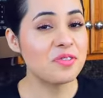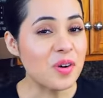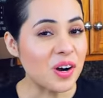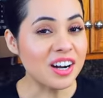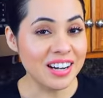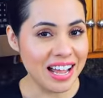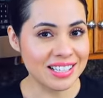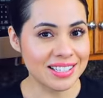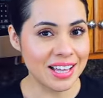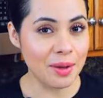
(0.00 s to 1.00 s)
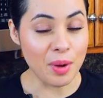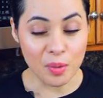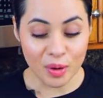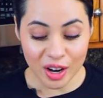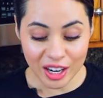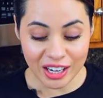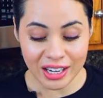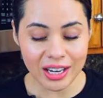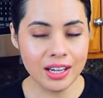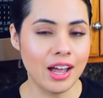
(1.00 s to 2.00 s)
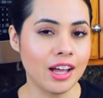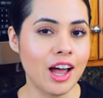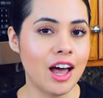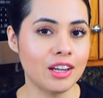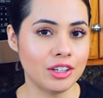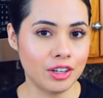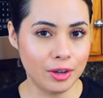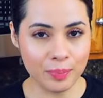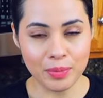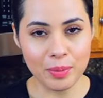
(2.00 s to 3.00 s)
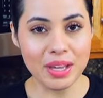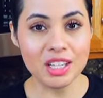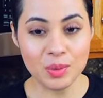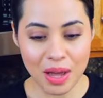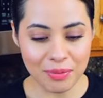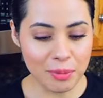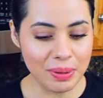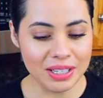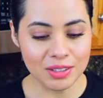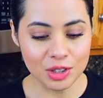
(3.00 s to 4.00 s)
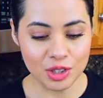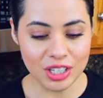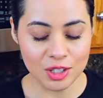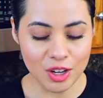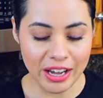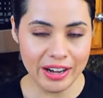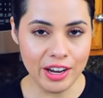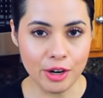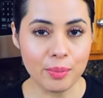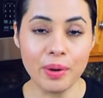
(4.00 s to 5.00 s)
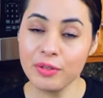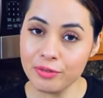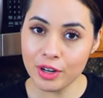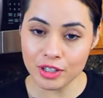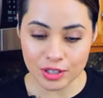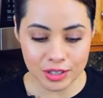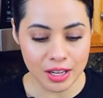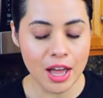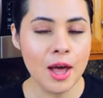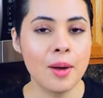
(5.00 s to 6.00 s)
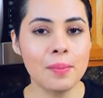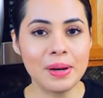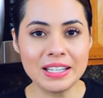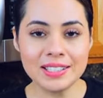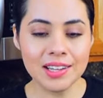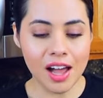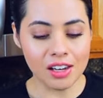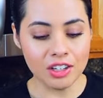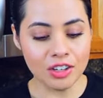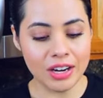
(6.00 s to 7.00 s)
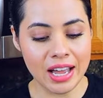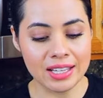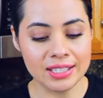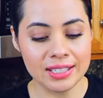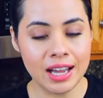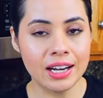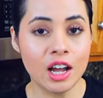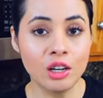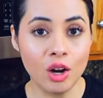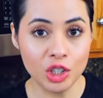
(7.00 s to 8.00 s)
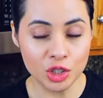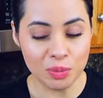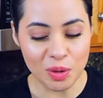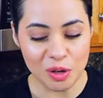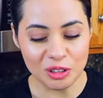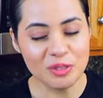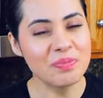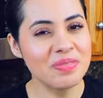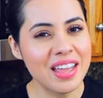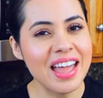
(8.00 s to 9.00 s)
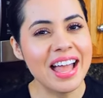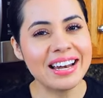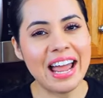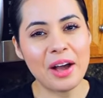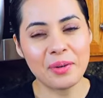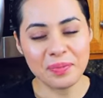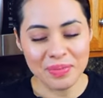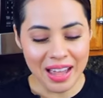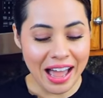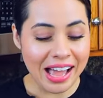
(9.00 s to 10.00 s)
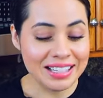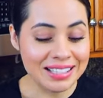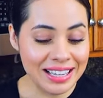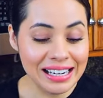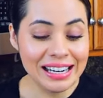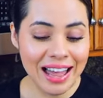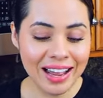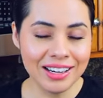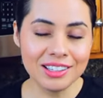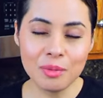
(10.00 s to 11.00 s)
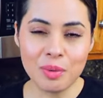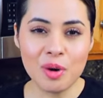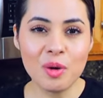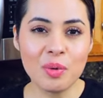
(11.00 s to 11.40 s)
For our next step, we're gonna need a colander because we have to place the chorizo in here. But first, place the colander inside a larger bowl now, I did line the bowl